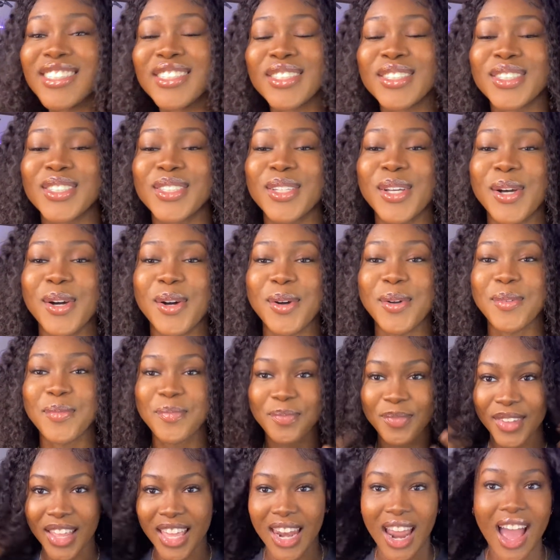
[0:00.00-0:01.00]
So,
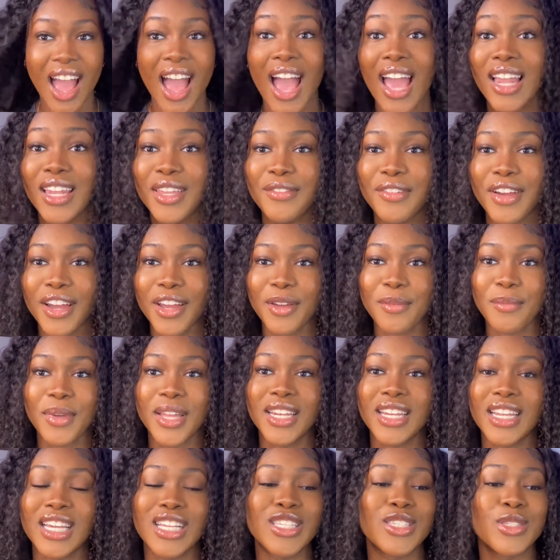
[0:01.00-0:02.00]
and I highly
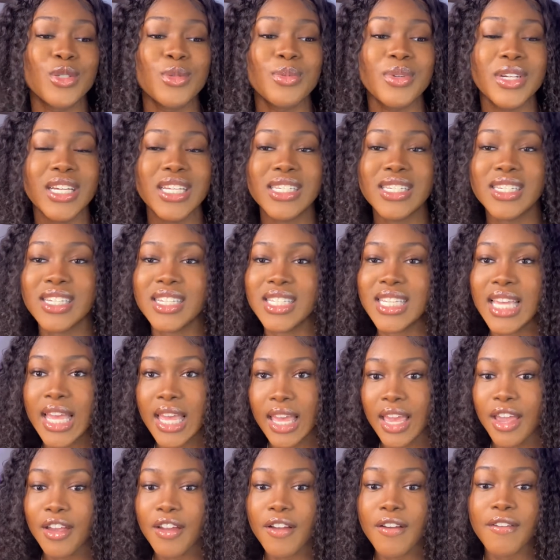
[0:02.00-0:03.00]
recommend it. It's super easy to take
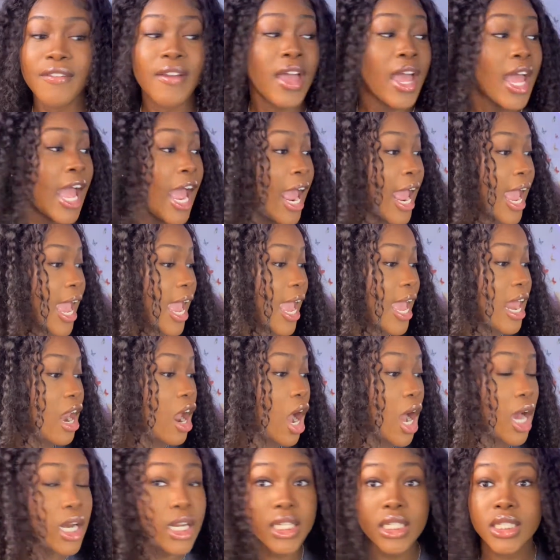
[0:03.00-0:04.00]
care of, and
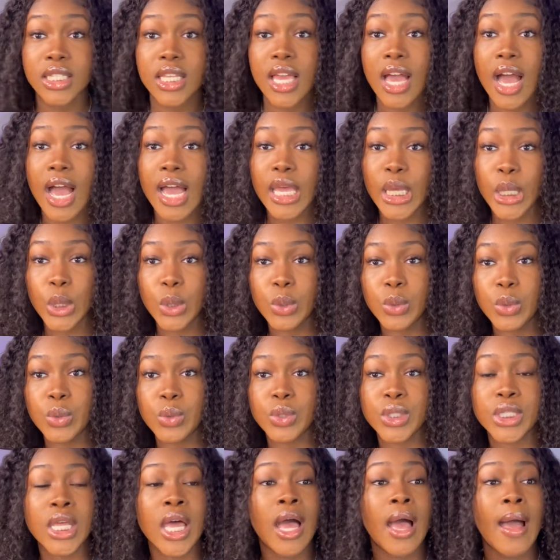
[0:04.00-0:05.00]
honestly, I
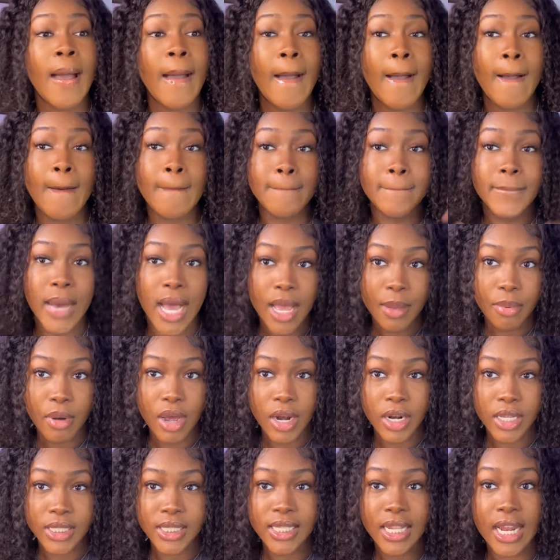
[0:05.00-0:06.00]
use my
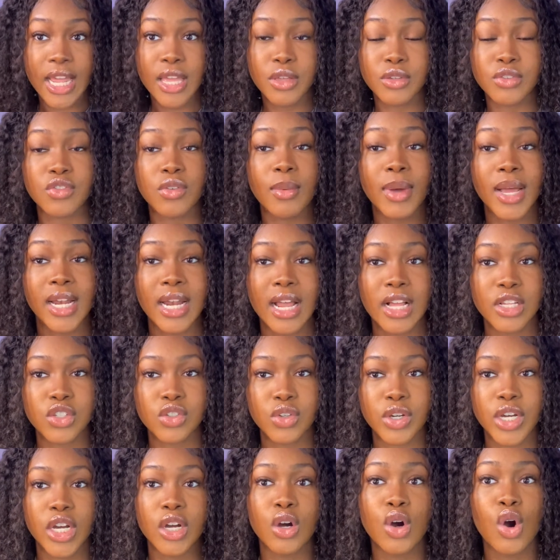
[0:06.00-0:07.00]
products that I use for my
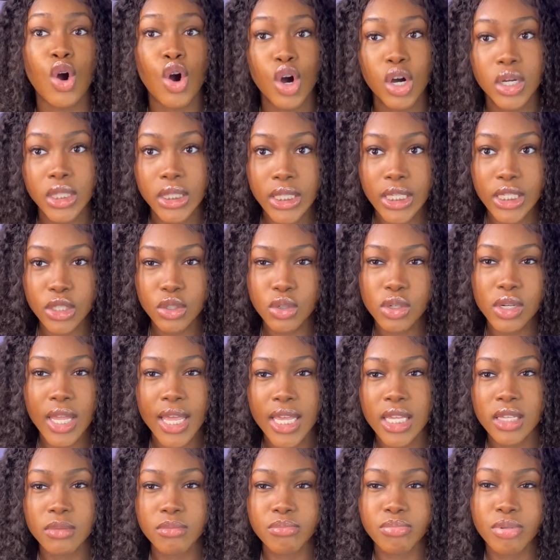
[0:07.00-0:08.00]
natural hair on this, or
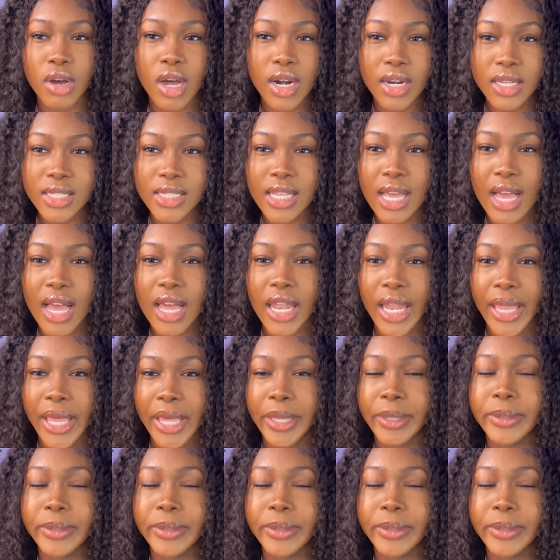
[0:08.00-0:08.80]
like products that I like